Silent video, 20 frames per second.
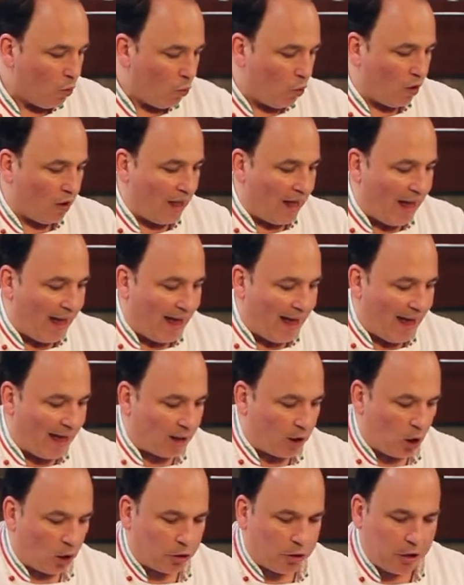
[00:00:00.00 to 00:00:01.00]
We'll
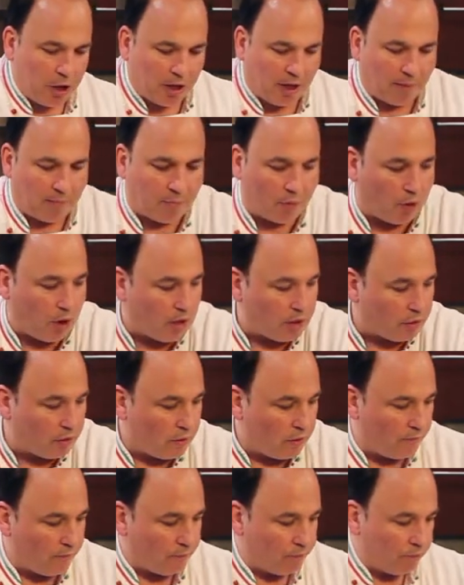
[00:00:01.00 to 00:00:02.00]
add our chicken
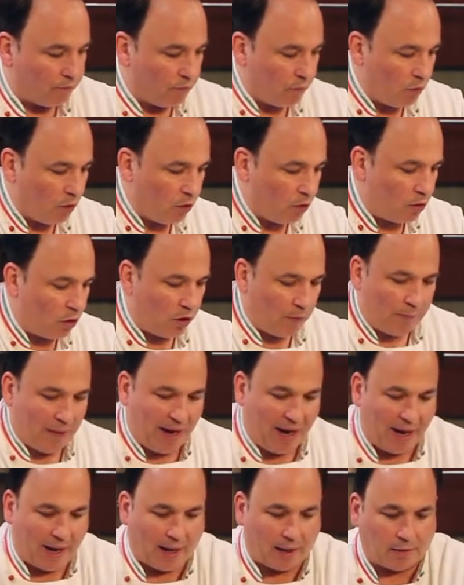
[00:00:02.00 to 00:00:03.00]
breast to the
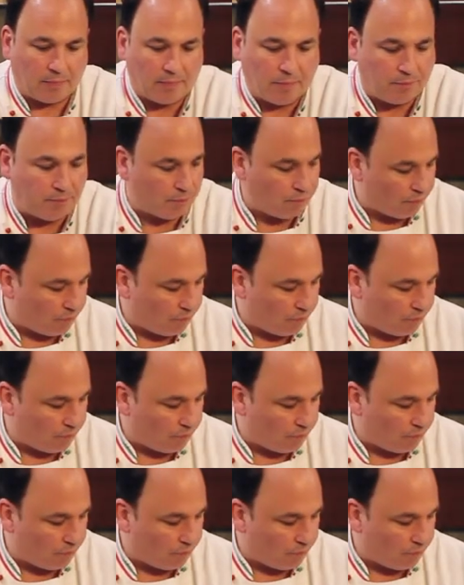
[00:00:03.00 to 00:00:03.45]
pan.